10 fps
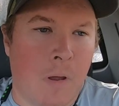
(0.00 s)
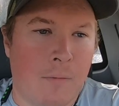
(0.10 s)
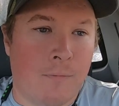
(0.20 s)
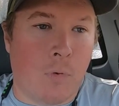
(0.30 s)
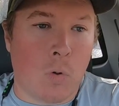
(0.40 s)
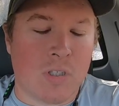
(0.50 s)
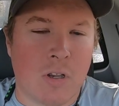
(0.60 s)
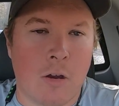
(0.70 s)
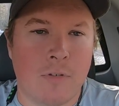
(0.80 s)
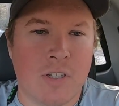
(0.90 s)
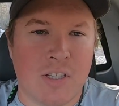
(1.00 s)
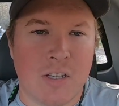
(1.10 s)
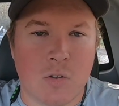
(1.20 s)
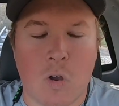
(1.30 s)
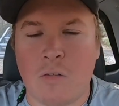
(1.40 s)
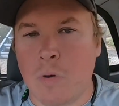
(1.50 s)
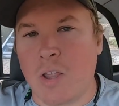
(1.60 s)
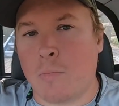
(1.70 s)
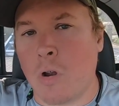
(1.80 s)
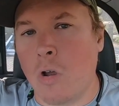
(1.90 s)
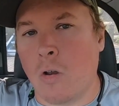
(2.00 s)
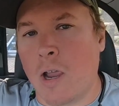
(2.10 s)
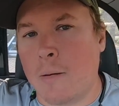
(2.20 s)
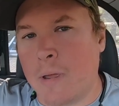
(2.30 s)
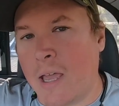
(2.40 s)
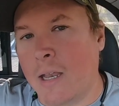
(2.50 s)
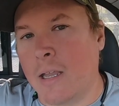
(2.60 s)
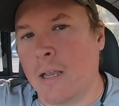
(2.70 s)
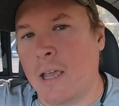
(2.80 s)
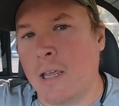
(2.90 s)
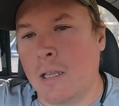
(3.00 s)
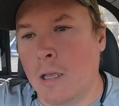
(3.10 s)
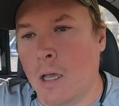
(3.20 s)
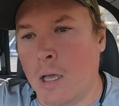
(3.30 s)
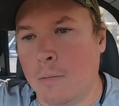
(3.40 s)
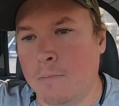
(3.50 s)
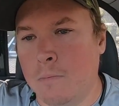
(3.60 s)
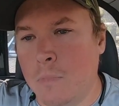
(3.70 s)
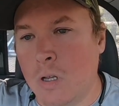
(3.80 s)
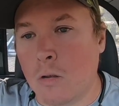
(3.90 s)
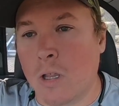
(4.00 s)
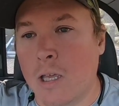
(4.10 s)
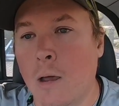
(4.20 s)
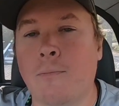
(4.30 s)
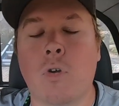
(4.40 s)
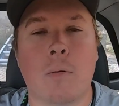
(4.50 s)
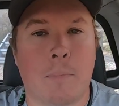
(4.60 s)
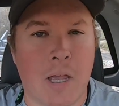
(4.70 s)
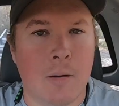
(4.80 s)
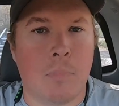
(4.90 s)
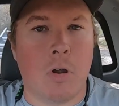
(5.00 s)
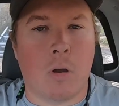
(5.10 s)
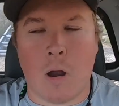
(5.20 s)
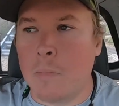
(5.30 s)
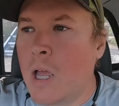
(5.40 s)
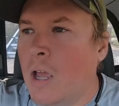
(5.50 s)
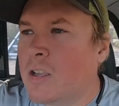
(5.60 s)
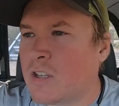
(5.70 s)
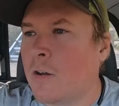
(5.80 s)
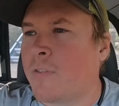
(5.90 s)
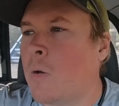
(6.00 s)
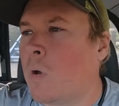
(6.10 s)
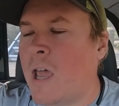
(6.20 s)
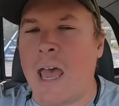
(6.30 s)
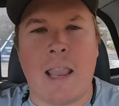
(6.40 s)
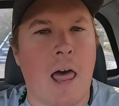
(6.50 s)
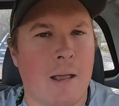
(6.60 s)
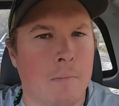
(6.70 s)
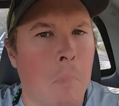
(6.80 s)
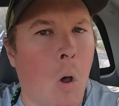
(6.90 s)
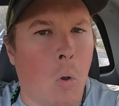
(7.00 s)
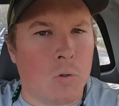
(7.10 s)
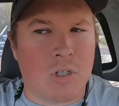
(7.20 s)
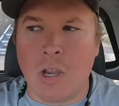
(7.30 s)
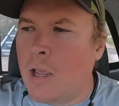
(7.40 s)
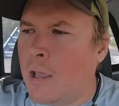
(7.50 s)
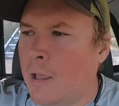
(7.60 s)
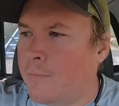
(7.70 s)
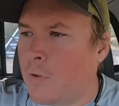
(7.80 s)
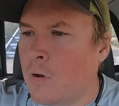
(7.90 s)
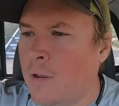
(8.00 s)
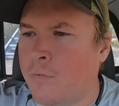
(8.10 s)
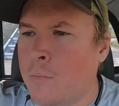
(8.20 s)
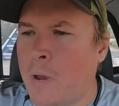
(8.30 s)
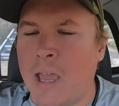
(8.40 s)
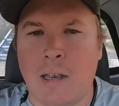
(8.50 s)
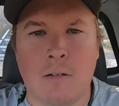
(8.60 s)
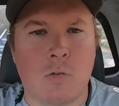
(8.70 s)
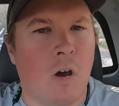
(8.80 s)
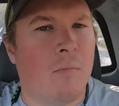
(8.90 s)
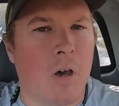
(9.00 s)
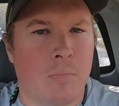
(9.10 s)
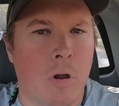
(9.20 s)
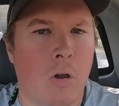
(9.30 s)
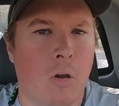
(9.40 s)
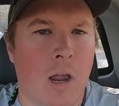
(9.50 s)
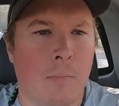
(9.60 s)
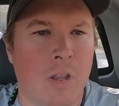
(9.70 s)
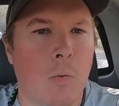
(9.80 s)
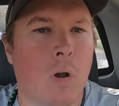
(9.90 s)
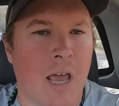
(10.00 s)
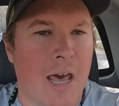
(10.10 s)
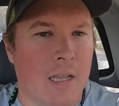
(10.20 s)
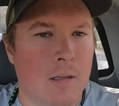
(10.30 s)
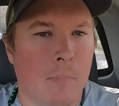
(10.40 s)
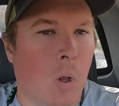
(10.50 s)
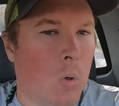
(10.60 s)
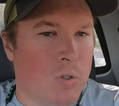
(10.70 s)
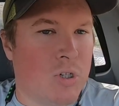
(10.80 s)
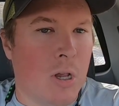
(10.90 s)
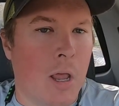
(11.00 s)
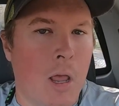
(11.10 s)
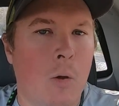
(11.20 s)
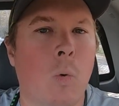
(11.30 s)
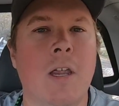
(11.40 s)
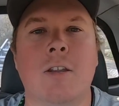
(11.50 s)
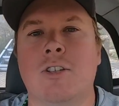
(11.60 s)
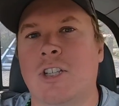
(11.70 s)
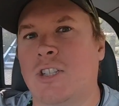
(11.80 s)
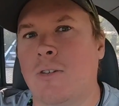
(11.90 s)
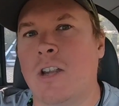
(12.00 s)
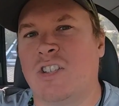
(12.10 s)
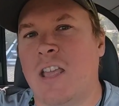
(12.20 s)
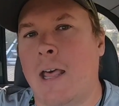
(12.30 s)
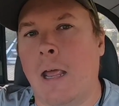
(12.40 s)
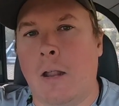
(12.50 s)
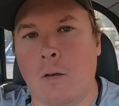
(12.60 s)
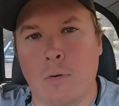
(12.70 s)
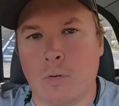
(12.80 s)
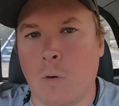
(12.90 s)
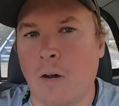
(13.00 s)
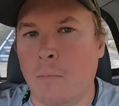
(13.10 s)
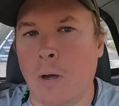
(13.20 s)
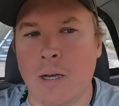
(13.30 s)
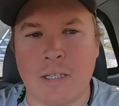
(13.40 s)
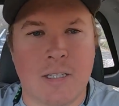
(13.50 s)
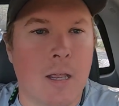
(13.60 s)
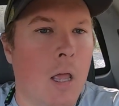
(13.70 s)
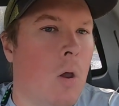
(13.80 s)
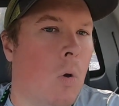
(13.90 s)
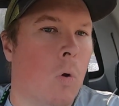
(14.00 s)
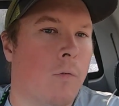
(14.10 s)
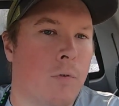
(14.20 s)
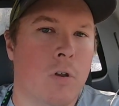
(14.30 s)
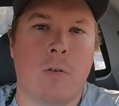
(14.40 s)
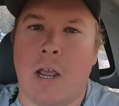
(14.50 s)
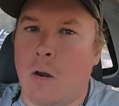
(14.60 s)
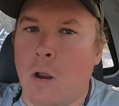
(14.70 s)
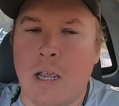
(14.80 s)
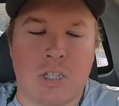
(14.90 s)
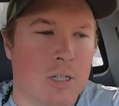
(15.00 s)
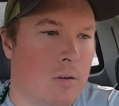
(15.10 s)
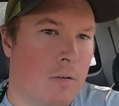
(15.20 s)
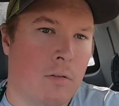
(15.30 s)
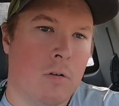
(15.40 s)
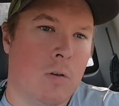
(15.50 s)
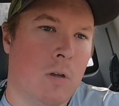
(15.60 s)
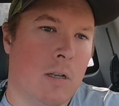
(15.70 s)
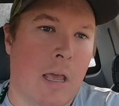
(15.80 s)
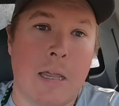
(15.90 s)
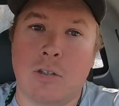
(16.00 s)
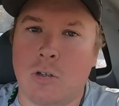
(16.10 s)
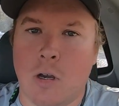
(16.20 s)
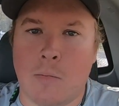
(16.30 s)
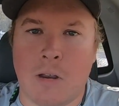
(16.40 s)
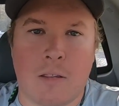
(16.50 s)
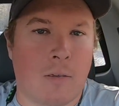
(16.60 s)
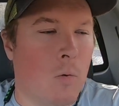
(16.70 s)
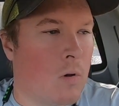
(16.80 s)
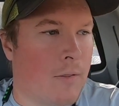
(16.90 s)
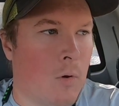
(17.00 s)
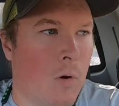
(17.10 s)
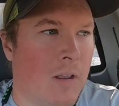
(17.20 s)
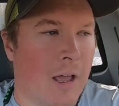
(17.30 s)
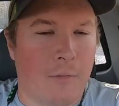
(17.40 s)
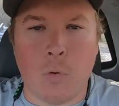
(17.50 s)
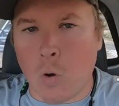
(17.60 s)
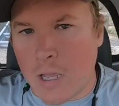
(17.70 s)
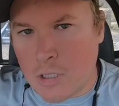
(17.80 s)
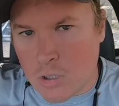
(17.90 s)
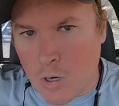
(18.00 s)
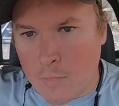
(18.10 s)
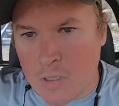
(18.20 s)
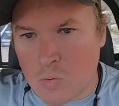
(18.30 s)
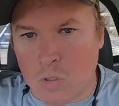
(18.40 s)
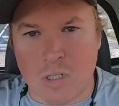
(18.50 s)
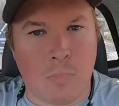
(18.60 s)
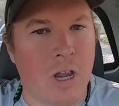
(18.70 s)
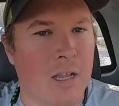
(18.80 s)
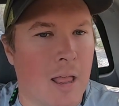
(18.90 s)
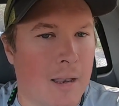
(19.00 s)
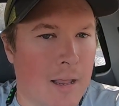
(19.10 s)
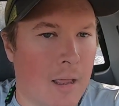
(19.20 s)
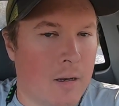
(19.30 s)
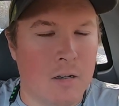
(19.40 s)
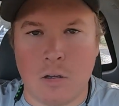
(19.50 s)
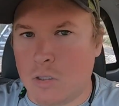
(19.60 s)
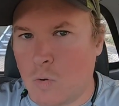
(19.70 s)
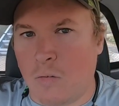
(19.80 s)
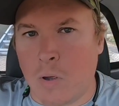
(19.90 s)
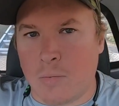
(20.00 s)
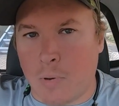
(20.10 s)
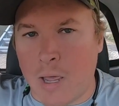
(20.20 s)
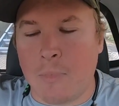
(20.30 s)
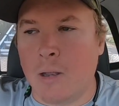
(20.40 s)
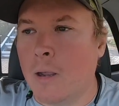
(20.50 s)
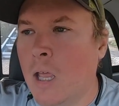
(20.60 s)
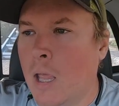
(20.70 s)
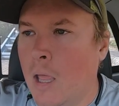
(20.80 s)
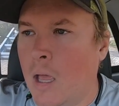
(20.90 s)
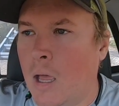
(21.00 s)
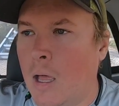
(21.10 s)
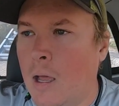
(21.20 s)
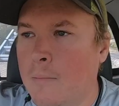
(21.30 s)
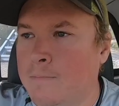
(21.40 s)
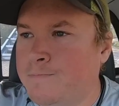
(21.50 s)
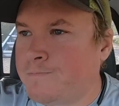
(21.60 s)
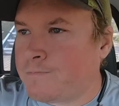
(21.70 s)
full service in 12-month program and in a yearly upfront paid program. So if they want to add like mulch, if they're paying 12-month program and they want to add in the mulch, we can just stretch that out over 12 months. Or if they're doing aeration, or if they're doing hedge trimming, if they want to throw in like 4 hedge trimmings, we'll just break that down into a 12-month payment and